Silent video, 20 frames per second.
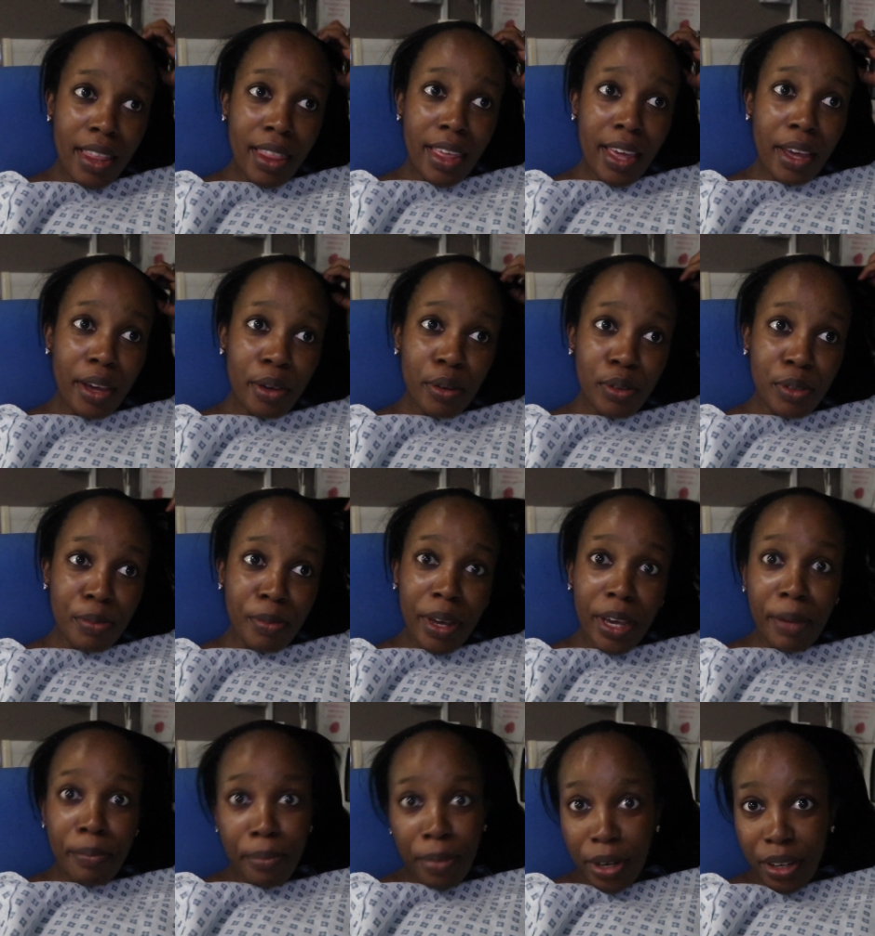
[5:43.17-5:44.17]
there goes
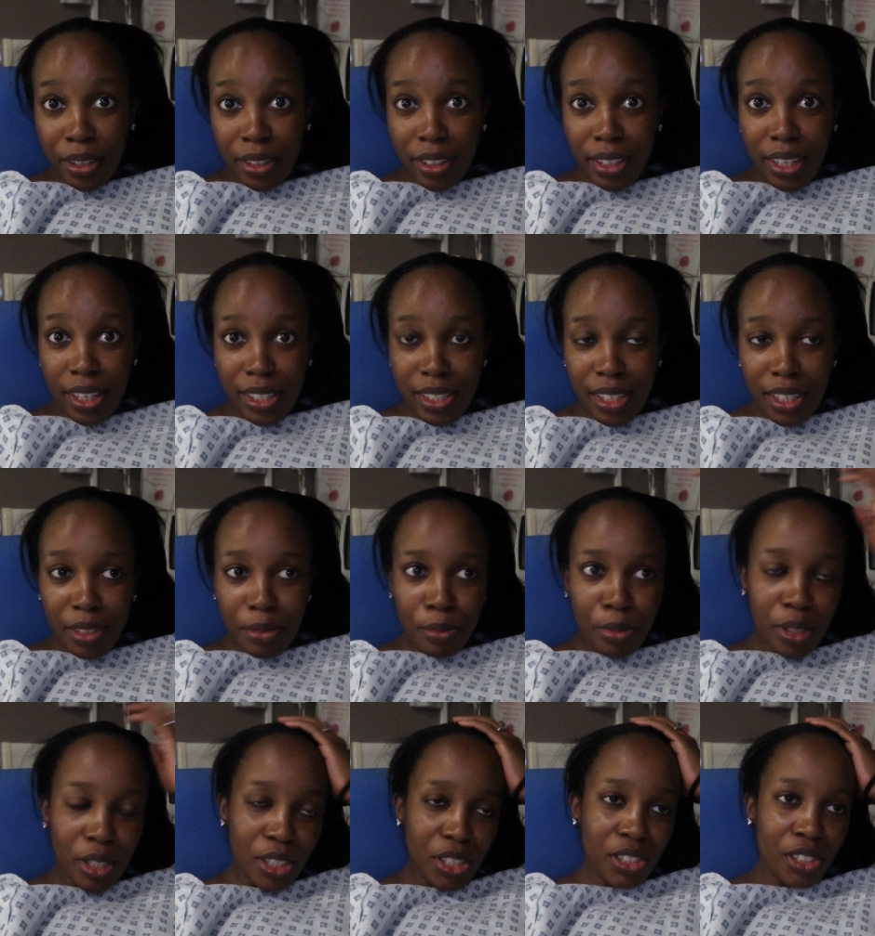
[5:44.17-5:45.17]
my birthday
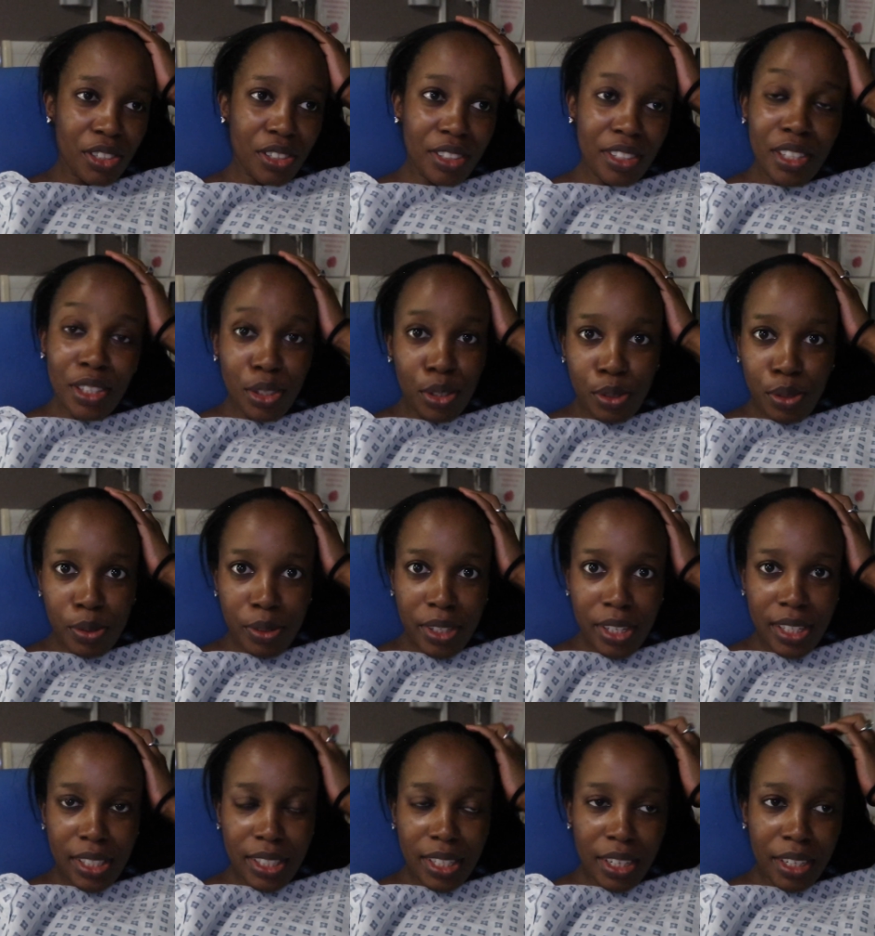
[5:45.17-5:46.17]
celebration in two
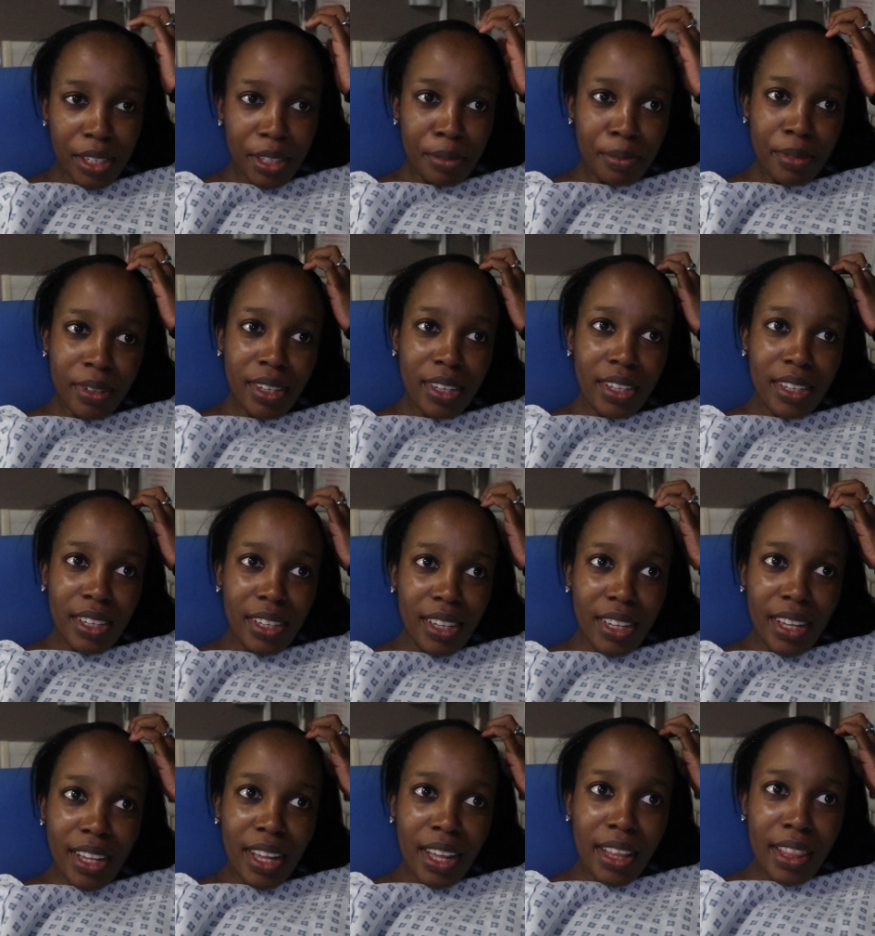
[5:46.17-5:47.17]
days time
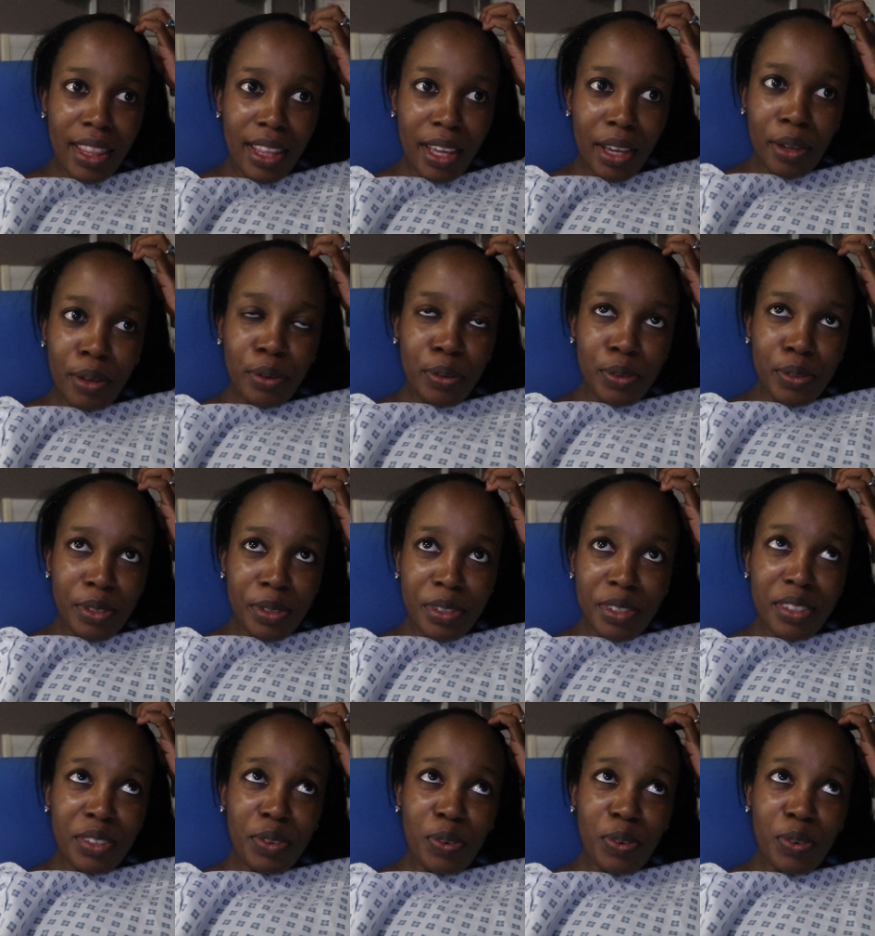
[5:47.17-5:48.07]
and there goes